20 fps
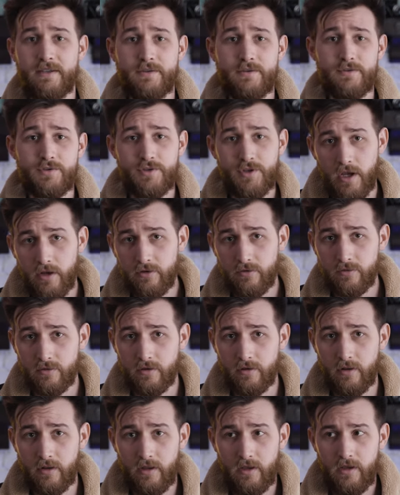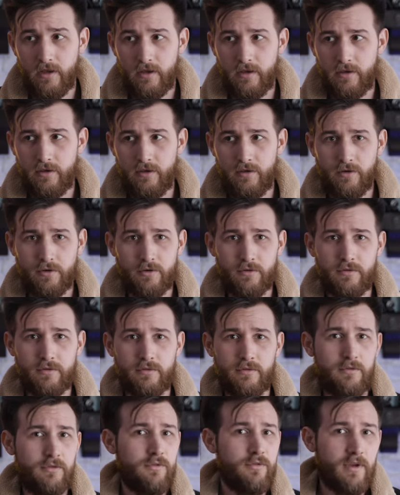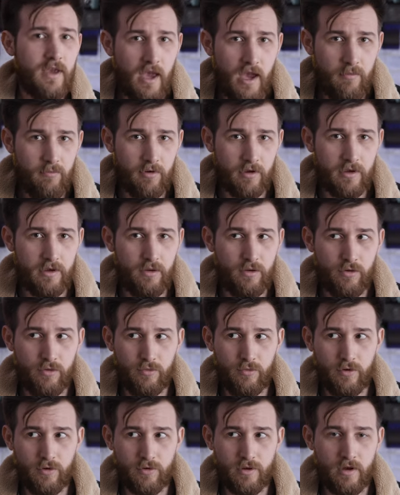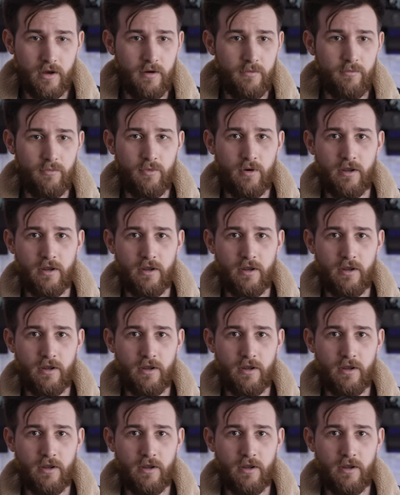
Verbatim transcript: in general, your new camera gear will come